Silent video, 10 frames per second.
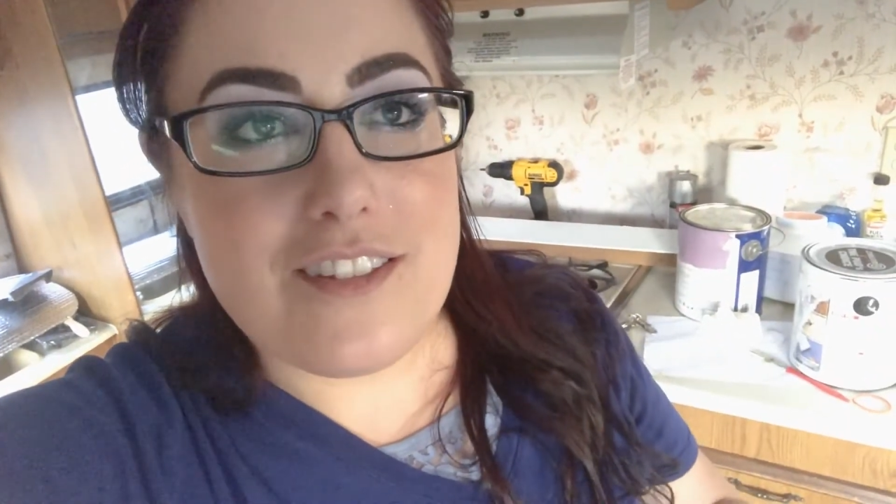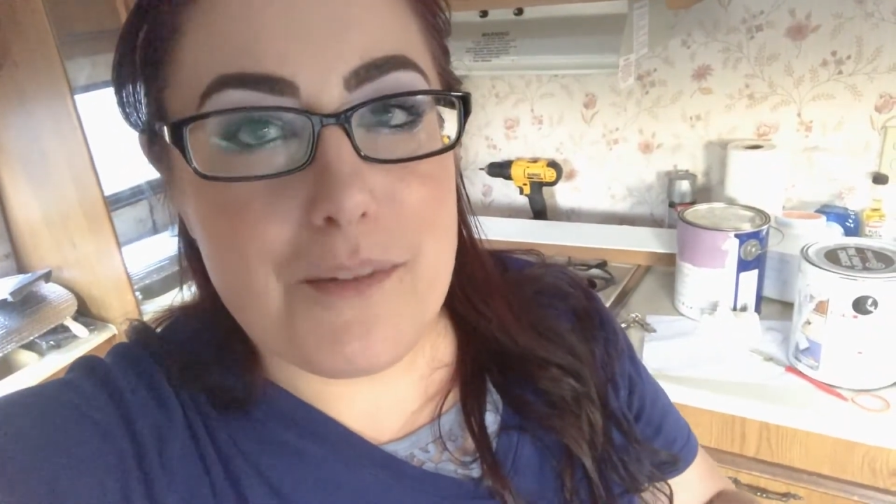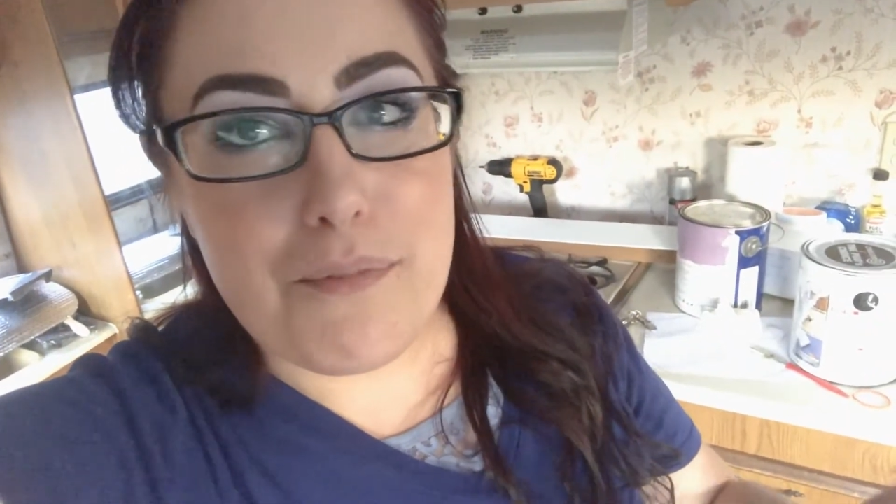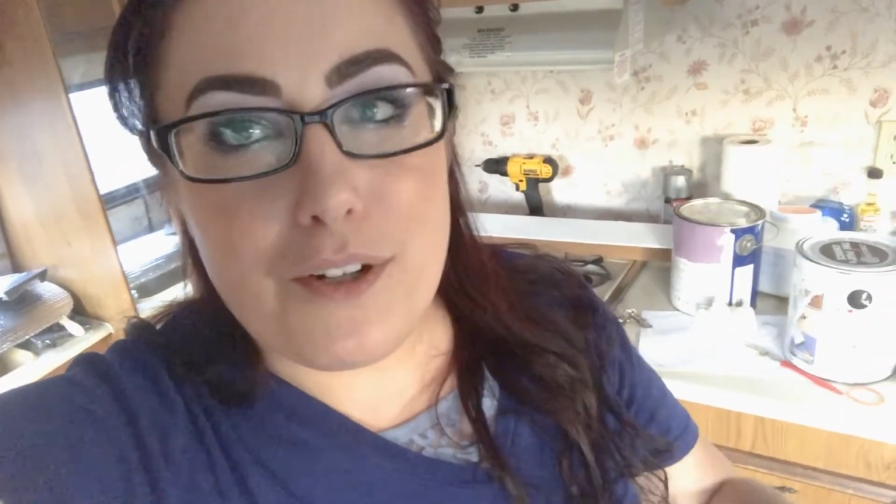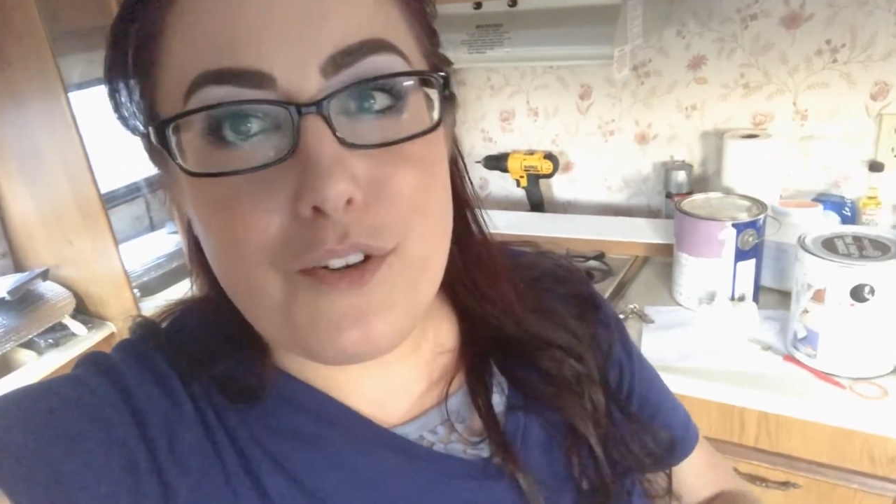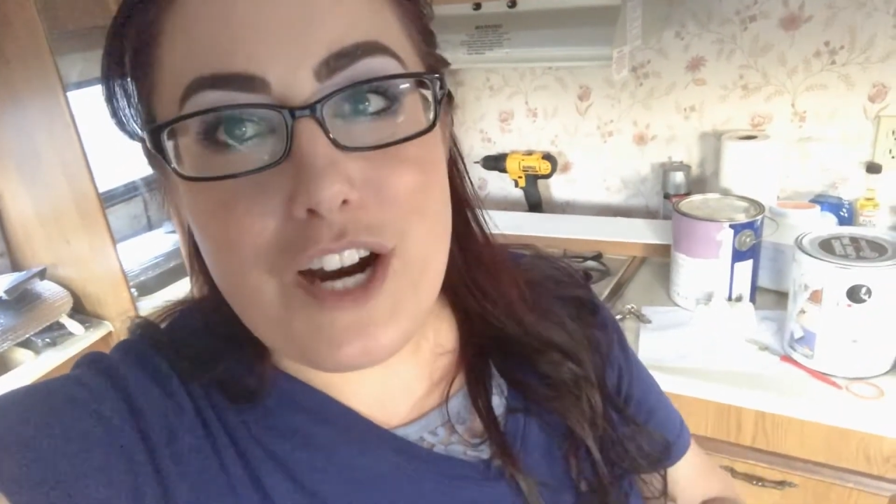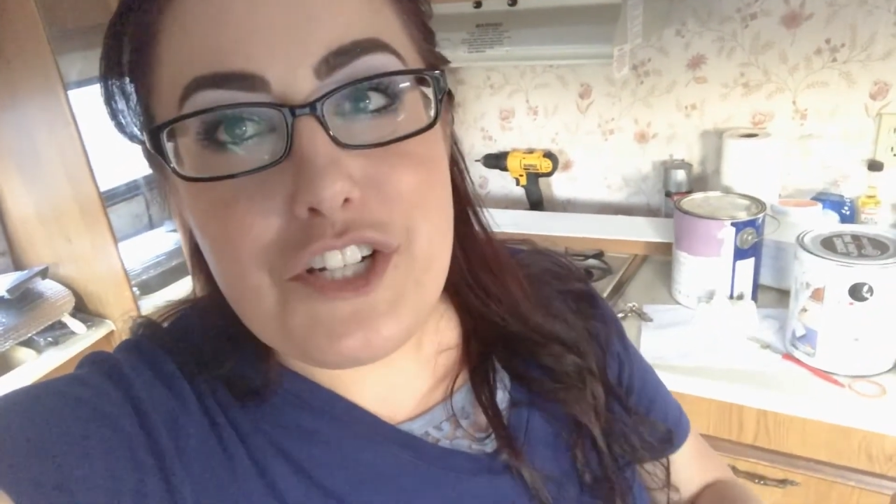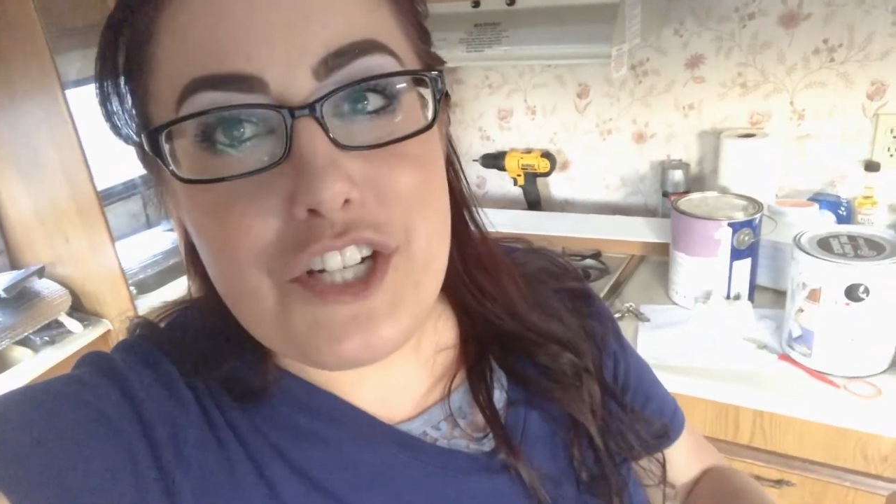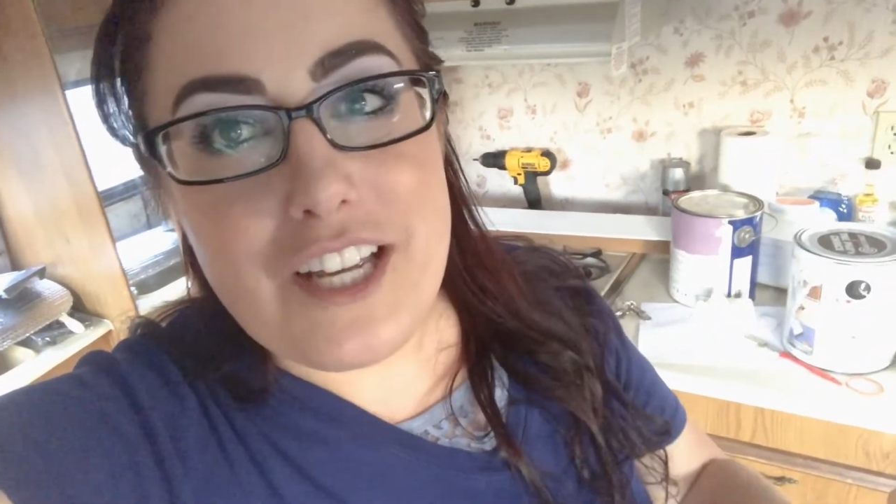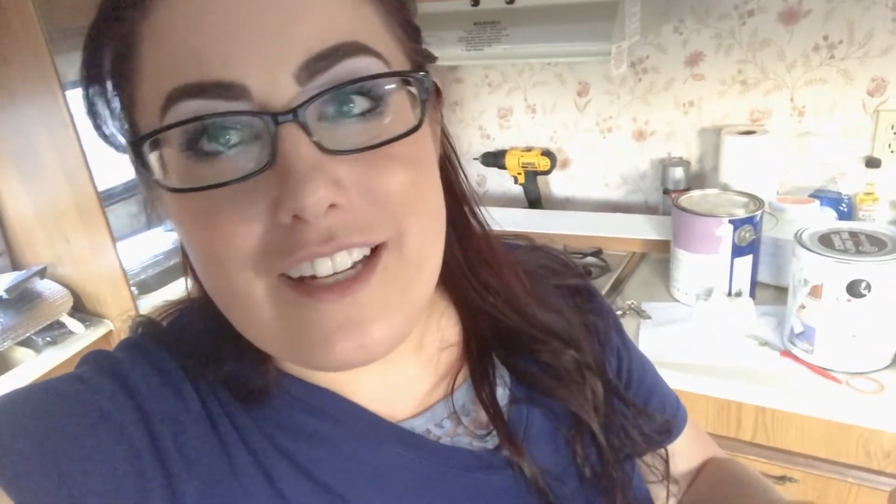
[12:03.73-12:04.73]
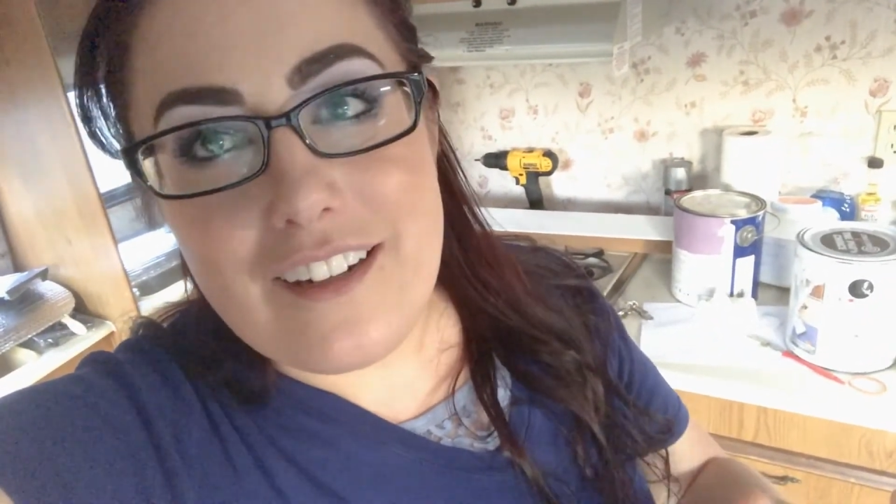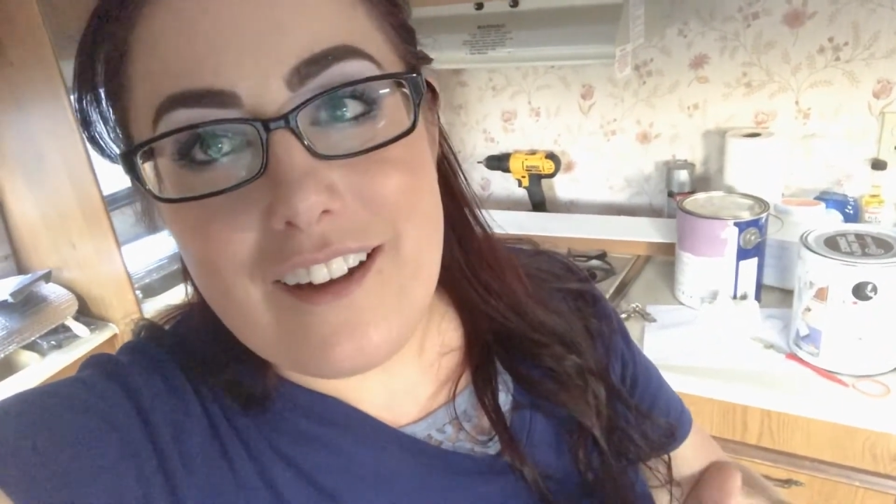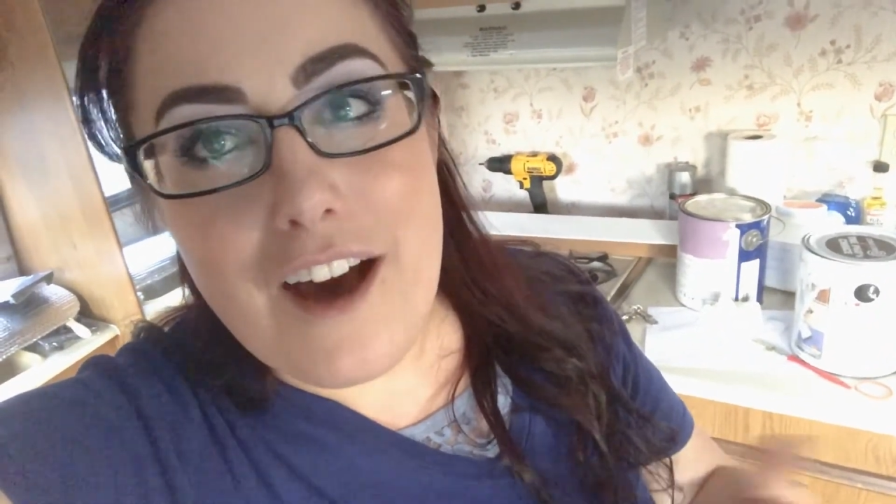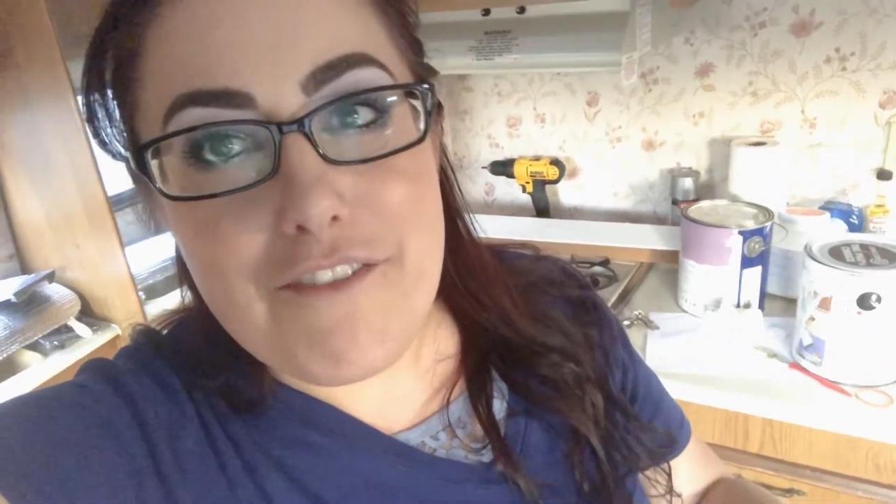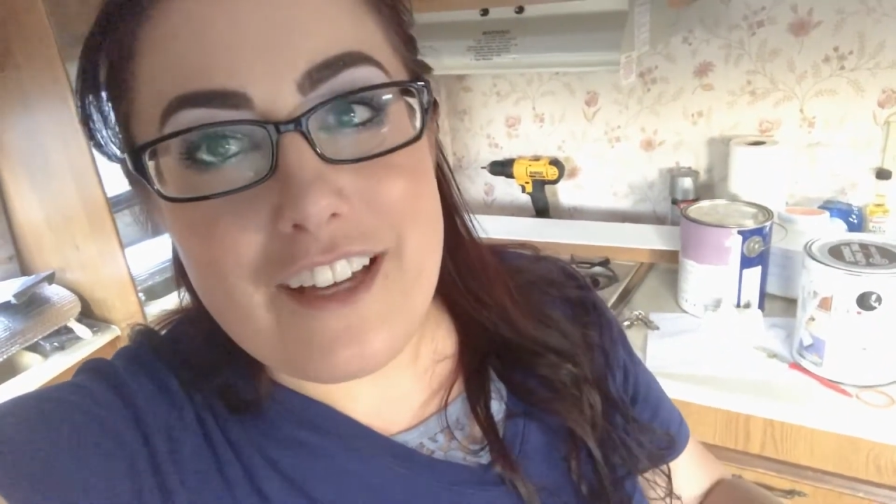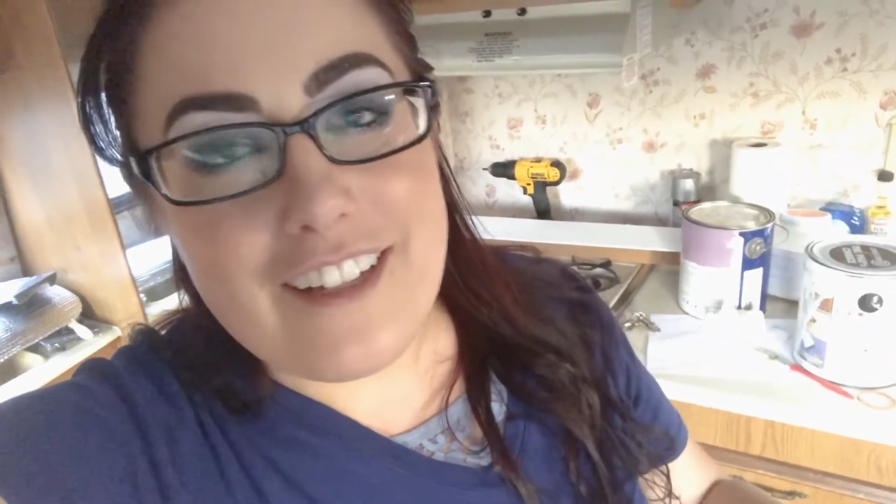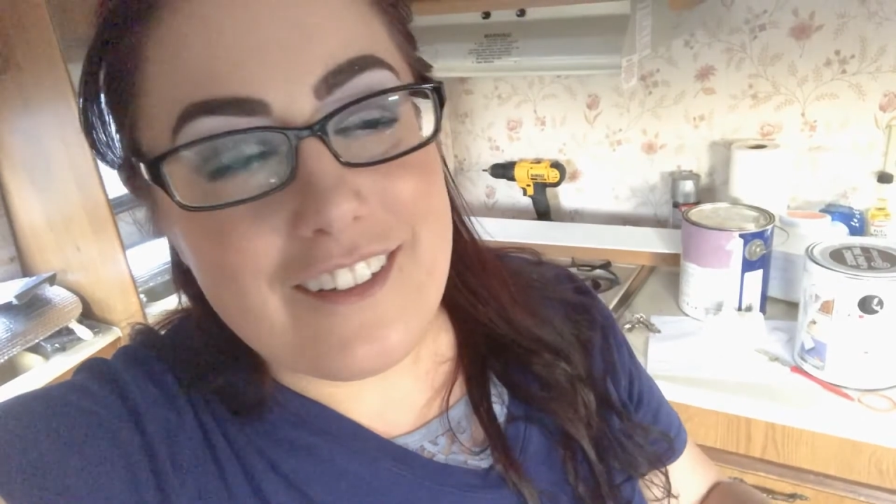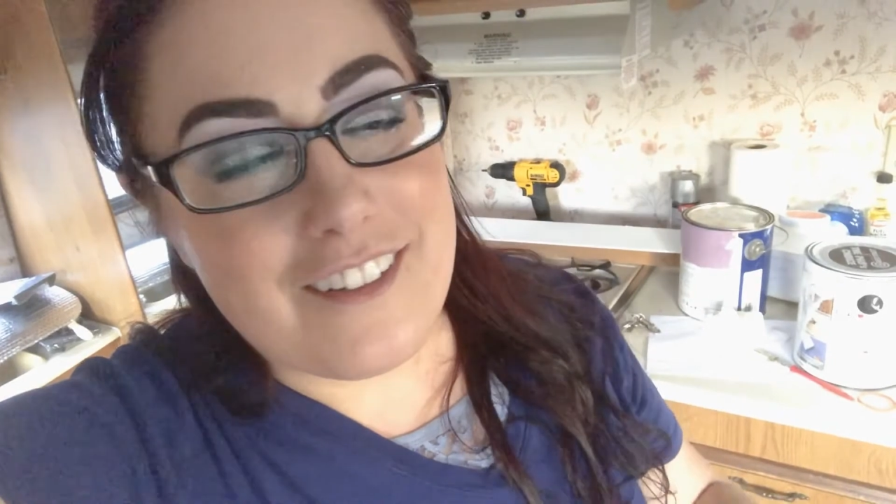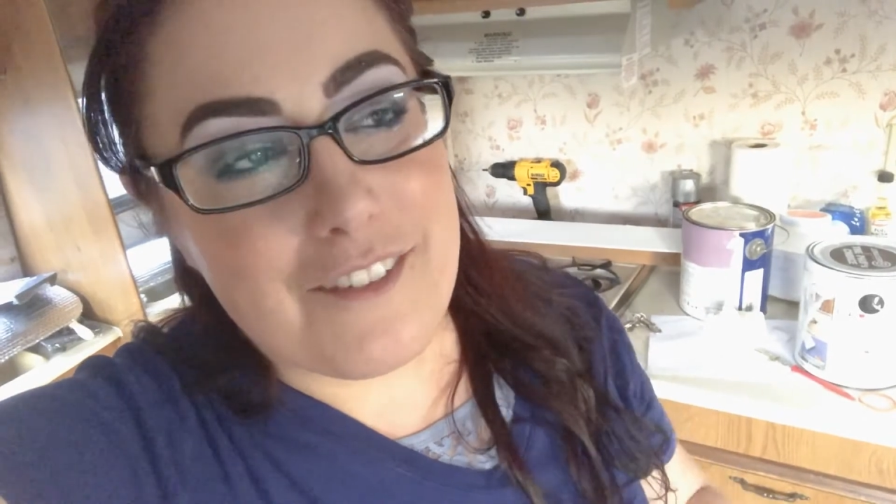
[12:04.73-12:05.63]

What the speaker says: the progression of it,